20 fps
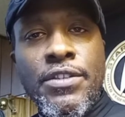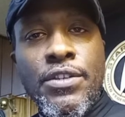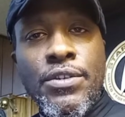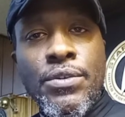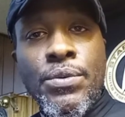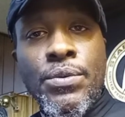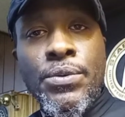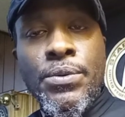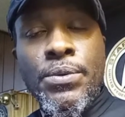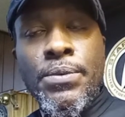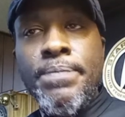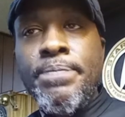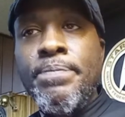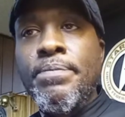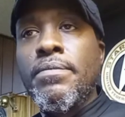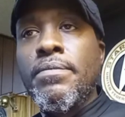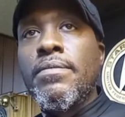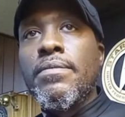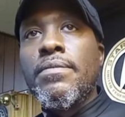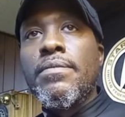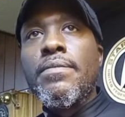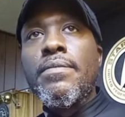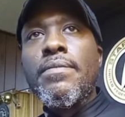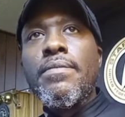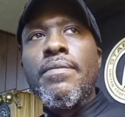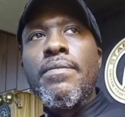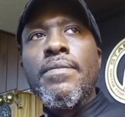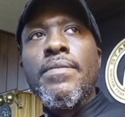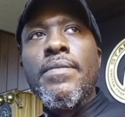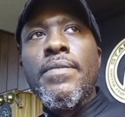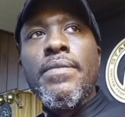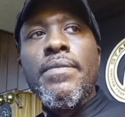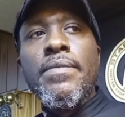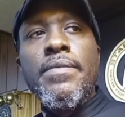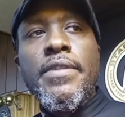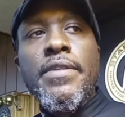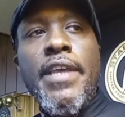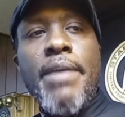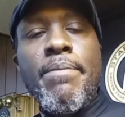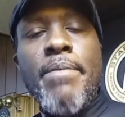to the crew
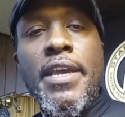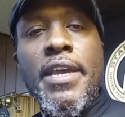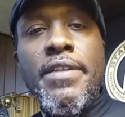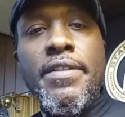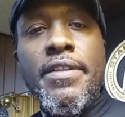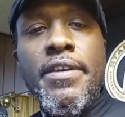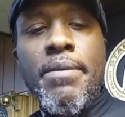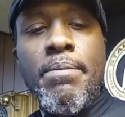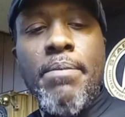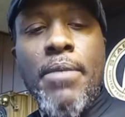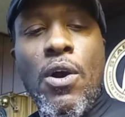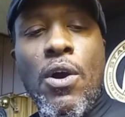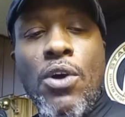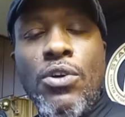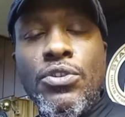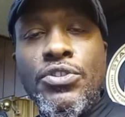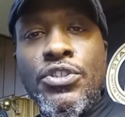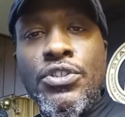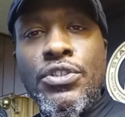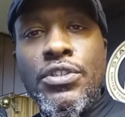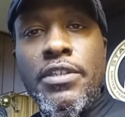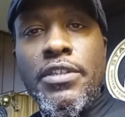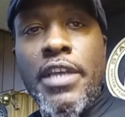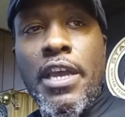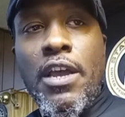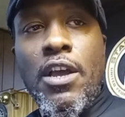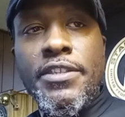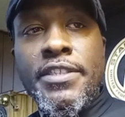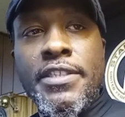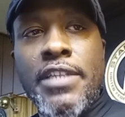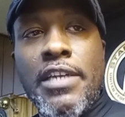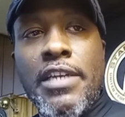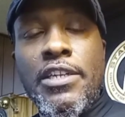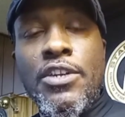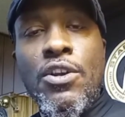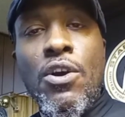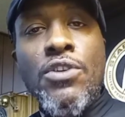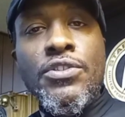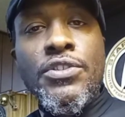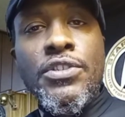that made them that
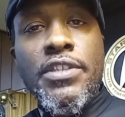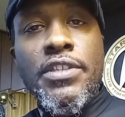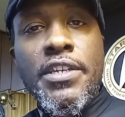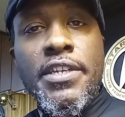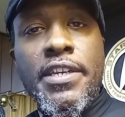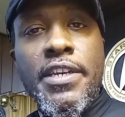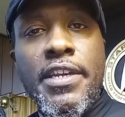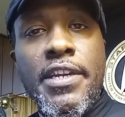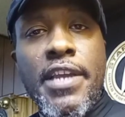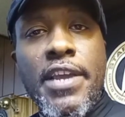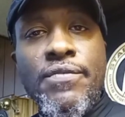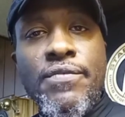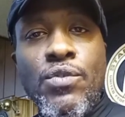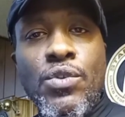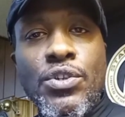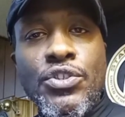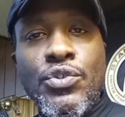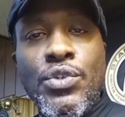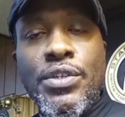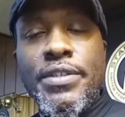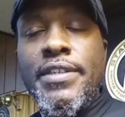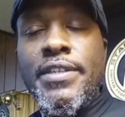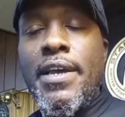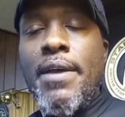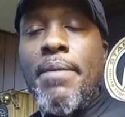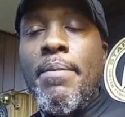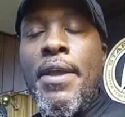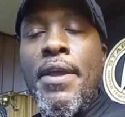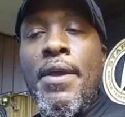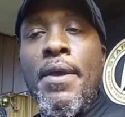slightly altered their DNA for a short time.